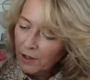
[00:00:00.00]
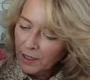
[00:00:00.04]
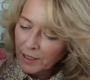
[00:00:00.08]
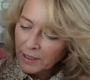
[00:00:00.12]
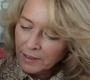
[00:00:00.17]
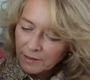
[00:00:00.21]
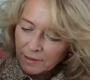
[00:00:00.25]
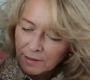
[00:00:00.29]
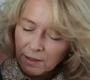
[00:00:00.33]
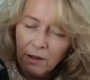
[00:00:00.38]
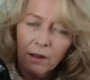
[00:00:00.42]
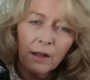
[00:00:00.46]

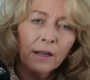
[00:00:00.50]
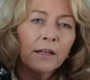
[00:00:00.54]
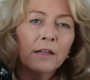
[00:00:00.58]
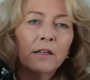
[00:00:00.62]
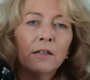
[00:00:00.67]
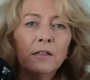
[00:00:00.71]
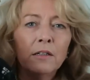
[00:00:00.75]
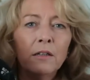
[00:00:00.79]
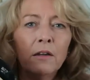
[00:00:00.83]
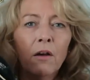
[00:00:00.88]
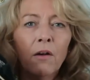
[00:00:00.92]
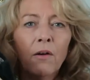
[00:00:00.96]
It's like
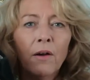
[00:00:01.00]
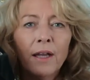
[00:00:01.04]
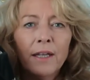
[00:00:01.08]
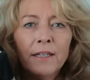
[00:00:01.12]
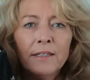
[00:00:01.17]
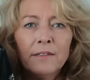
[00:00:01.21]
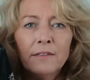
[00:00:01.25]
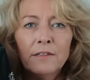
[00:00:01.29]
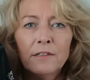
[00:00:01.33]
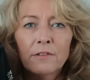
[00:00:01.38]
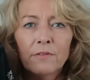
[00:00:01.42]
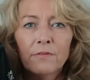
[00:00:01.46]
a
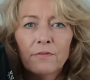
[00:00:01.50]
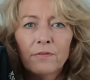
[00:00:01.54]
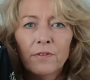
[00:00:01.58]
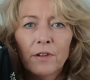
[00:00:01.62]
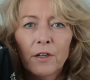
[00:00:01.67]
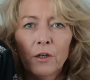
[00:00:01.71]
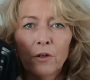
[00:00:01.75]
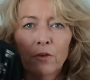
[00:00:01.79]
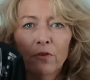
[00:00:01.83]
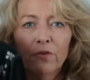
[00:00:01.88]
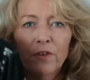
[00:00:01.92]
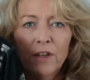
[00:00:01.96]
lined
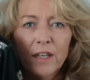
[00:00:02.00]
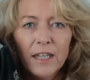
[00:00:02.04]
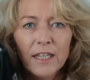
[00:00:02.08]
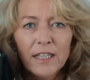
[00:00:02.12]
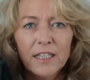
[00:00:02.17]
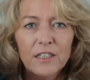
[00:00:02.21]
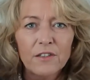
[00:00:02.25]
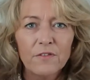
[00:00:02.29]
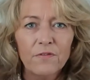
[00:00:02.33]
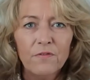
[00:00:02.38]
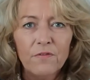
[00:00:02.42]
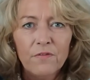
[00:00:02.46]
velvet.
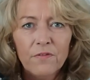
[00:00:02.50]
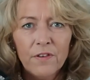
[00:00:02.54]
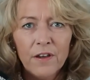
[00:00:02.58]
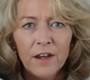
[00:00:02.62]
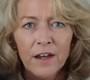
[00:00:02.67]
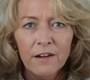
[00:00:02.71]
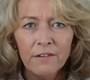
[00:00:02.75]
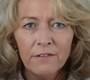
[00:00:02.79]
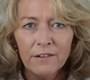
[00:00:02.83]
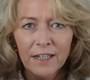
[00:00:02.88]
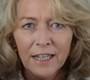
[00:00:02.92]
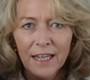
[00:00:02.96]
It's
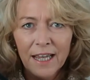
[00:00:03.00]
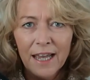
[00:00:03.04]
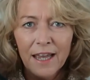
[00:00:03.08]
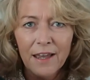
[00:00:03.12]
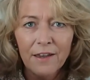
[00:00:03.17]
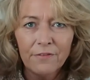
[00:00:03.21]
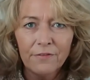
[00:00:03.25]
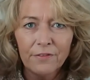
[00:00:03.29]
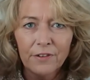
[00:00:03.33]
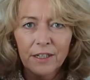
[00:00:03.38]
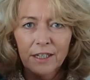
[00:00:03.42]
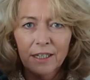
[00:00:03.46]
very
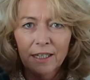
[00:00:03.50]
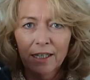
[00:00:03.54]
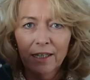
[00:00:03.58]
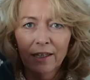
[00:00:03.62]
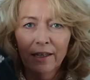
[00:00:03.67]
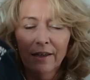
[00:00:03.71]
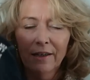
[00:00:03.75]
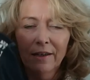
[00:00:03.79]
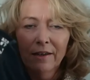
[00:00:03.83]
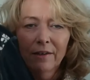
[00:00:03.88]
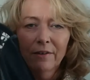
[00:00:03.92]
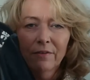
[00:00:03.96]
heavy,
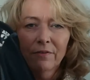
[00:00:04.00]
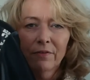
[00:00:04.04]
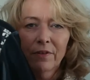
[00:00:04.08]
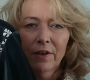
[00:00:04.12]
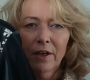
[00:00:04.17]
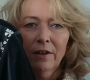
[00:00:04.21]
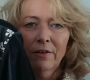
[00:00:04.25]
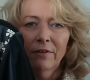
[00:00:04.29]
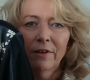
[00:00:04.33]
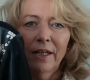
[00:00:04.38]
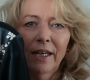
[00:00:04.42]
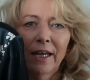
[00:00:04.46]

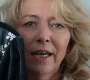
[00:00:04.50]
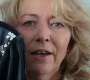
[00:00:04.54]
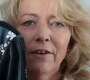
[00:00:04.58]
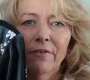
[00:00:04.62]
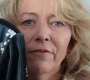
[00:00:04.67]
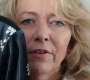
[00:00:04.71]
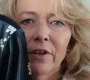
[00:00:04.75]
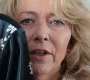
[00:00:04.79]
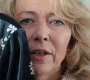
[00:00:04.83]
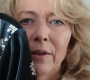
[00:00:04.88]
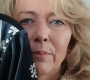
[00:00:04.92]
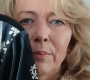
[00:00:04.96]

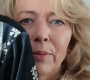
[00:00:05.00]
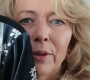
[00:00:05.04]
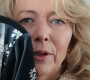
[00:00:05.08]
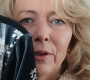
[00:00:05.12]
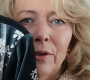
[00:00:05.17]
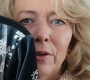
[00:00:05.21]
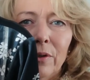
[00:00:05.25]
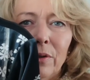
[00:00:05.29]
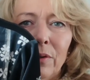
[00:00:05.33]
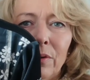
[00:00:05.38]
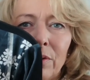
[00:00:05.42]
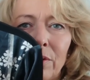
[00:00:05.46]
but
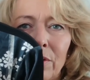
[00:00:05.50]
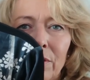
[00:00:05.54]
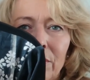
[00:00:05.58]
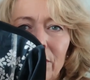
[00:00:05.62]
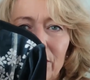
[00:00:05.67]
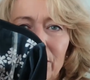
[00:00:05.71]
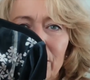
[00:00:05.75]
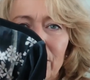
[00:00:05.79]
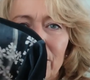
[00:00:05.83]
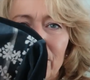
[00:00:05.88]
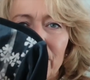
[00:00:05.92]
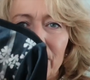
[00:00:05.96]

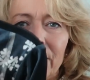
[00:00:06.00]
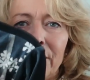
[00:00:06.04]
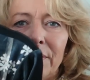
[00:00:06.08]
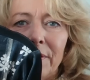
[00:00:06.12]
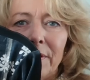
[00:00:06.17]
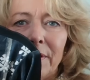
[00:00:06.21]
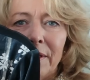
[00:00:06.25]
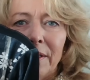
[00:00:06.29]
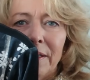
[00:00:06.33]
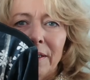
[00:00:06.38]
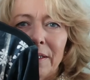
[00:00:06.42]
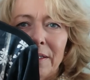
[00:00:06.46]
look
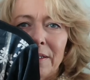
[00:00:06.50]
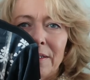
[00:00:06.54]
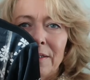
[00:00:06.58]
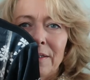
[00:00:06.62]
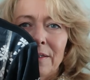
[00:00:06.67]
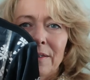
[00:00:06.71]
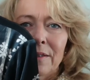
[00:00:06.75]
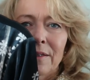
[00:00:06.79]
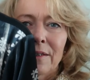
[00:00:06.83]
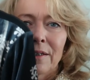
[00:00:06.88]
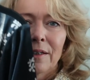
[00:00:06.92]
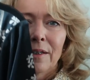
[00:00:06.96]
at
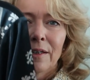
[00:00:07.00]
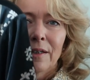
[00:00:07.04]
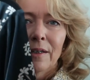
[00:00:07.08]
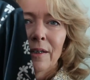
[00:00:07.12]
this.